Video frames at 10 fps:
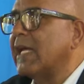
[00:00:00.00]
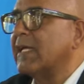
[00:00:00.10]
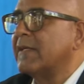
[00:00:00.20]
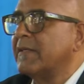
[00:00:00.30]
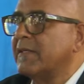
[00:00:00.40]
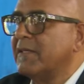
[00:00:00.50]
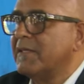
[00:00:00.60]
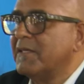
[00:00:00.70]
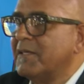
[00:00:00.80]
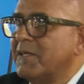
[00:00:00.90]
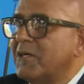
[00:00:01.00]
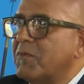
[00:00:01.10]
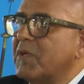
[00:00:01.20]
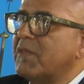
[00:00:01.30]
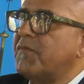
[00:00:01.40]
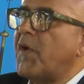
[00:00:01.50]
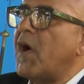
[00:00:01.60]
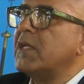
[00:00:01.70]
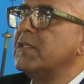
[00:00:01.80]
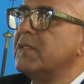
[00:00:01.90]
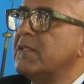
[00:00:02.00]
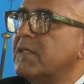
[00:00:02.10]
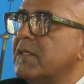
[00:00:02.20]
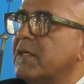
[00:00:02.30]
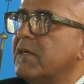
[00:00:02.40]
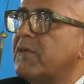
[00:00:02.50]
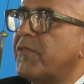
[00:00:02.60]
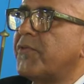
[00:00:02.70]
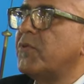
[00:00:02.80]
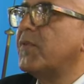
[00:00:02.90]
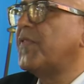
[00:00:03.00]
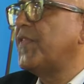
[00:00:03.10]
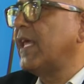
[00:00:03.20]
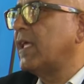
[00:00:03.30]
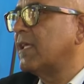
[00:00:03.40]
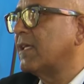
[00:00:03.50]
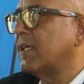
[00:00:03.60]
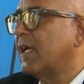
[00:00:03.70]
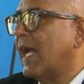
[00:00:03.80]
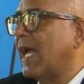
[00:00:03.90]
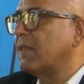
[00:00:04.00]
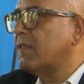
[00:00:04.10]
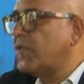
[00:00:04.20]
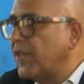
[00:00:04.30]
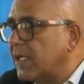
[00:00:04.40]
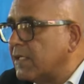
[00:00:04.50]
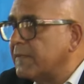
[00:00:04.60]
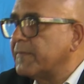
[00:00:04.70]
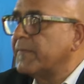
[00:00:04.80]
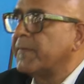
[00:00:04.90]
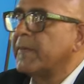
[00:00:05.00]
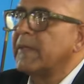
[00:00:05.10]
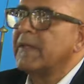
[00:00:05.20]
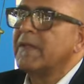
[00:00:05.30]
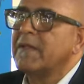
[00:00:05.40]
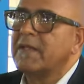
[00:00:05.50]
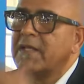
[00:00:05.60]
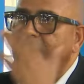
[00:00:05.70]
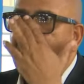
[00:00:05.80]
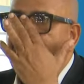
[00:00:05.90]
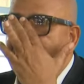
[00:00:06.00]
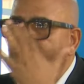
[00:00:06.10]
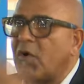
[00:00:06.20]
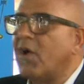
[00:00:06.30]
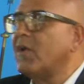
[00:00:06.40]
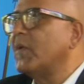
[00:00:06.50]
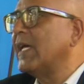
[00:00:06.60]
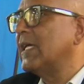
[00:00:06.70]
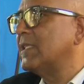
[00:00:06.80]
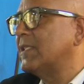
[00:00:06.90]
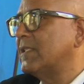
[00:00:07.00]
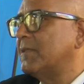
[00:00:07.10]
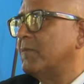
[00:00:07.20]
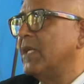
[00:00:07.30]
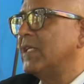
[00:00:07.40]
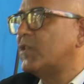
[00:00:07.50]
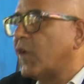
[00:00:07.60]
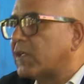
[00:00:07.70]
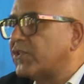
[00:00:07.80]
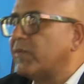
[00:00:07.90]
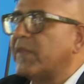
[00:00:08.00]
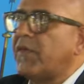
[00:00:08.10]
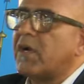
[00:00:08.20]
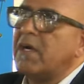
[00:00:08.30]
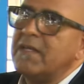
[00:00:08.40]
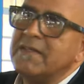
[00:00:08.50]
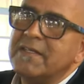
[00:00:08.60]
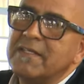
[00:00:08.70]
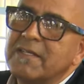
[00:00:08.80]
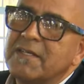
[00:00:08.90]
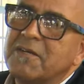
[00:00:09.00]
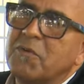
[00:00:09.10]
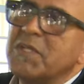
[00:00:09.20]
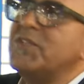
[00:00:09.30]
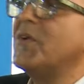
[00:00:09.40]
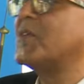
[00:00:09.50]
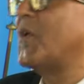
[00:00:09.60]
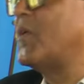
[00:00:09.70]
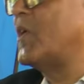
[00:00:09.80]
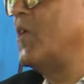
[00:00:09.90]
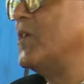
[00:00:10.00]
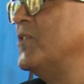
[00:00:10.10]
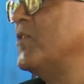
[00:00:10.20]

there with Vaughn through thick and thin. I have always been in touch with her. When she was out of